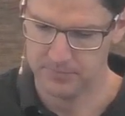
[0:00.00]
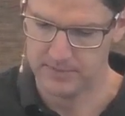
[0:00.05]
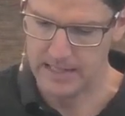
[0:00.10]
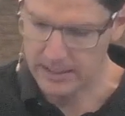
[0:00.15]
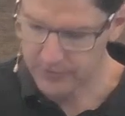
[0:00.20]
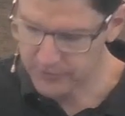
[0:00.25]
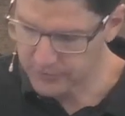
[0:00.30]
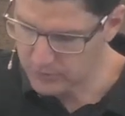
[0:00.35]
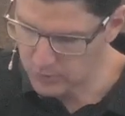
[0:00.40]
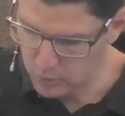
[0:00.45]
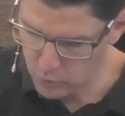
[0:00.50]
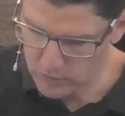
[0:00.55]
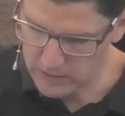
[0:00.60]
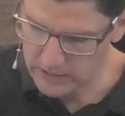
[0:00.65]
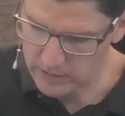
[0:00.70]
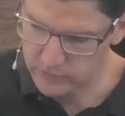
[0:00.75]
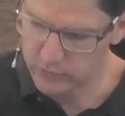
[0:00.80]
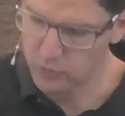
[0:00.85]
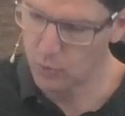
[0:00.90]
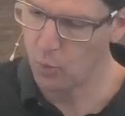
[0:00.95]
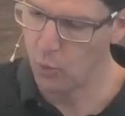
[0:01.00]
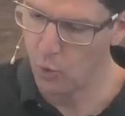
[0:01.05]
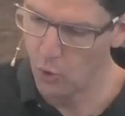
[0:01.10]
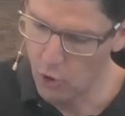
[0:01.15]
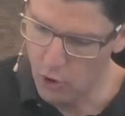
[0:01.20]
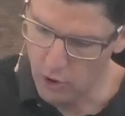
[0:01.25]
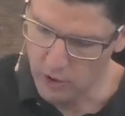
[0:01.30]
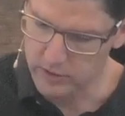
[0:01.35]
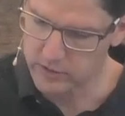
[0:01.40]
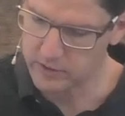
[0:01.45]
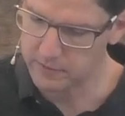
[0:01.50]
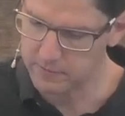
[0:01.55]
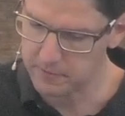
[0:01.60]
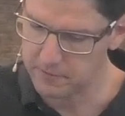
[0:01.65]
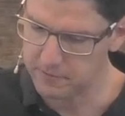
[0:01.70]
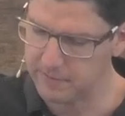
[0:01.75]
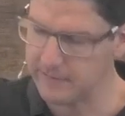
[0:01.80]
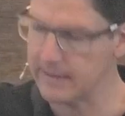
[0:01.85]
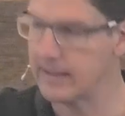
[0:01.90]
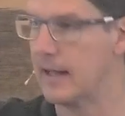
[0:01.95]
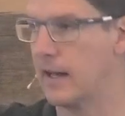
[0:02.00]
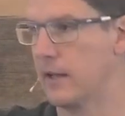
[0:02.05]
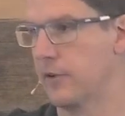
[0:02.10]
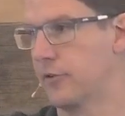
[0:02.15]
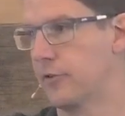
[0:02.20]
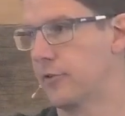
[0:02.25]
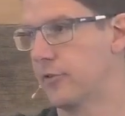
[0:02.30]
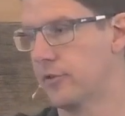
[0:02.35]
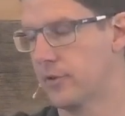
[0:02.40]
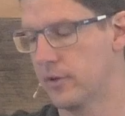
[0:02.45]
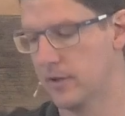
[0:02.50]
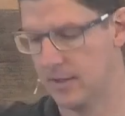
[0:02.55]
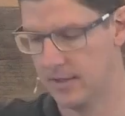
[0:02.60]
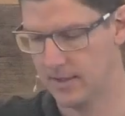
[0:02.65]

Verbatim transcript: That's looking to work to fulfill us,